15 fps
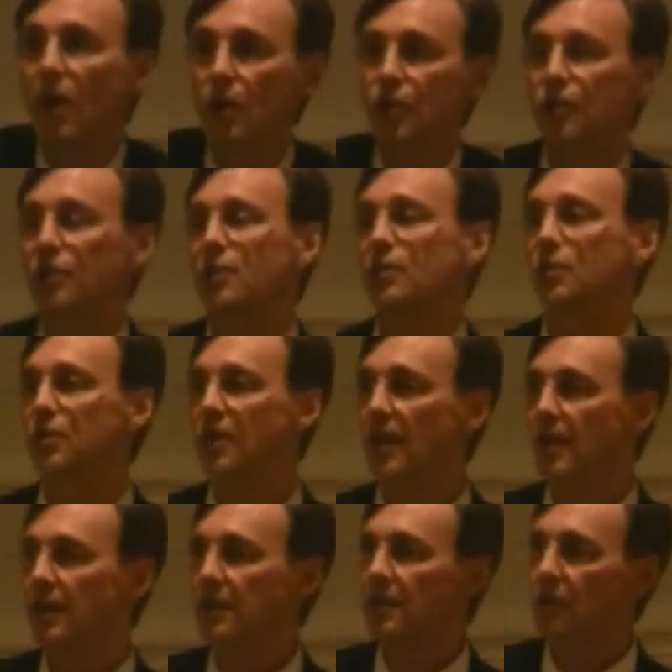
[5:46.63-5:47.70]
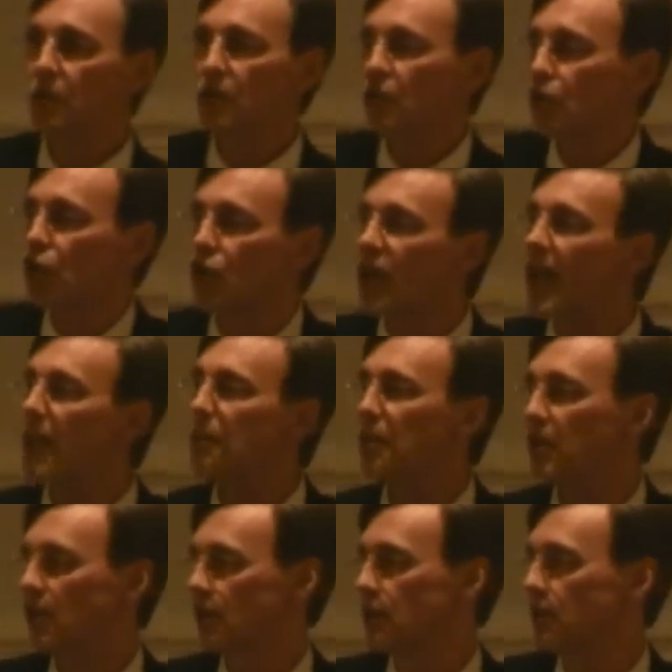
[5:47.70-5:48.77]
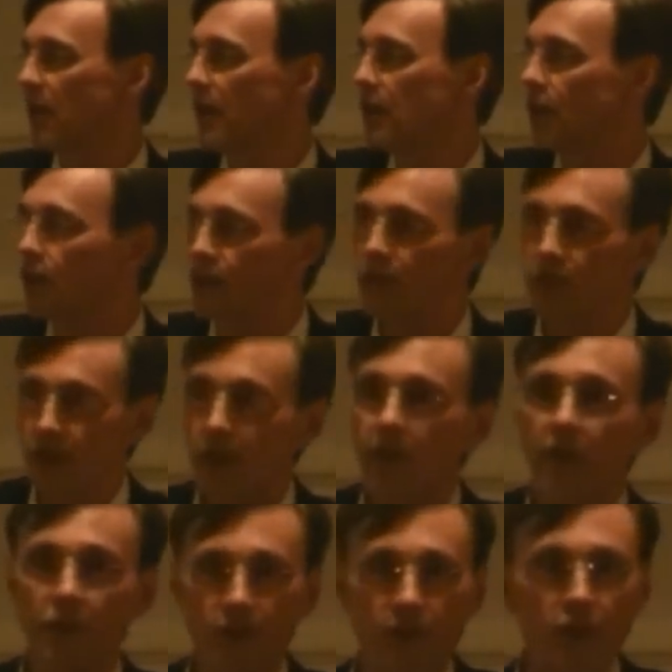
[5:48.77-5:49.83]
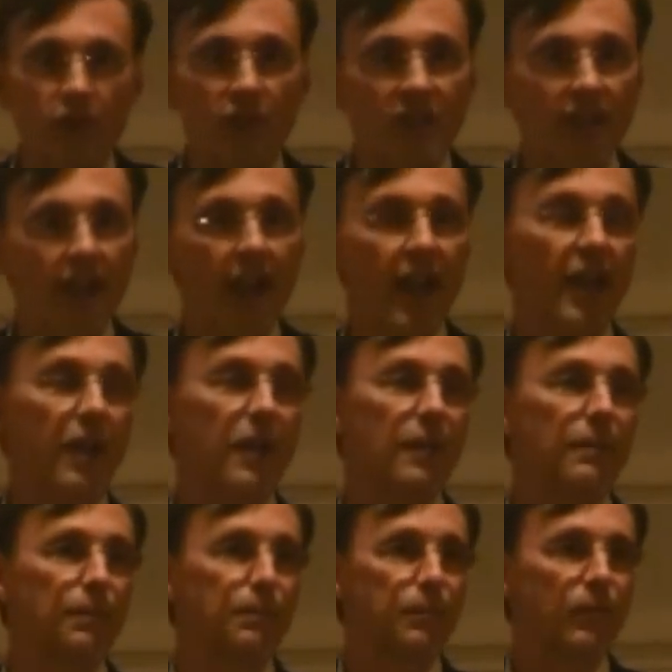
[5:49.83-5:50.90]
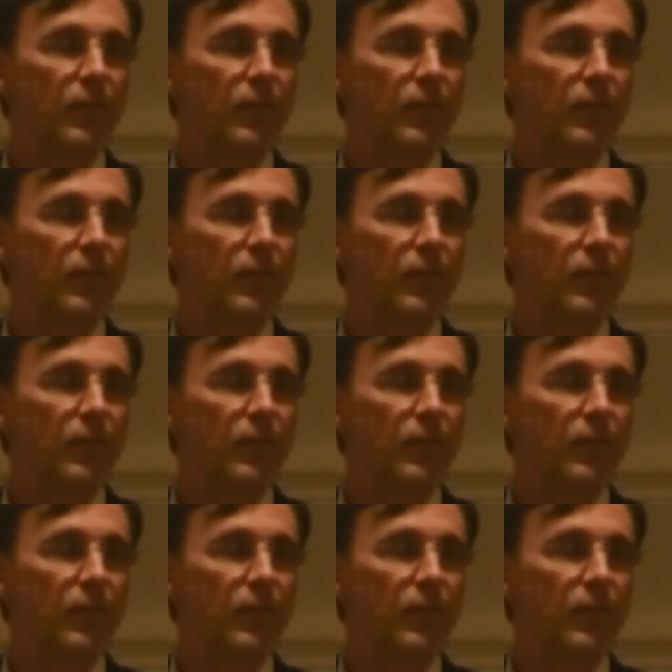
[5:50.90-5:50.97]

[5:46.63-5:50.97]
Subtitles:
notion that was championed by the conservatives of the day.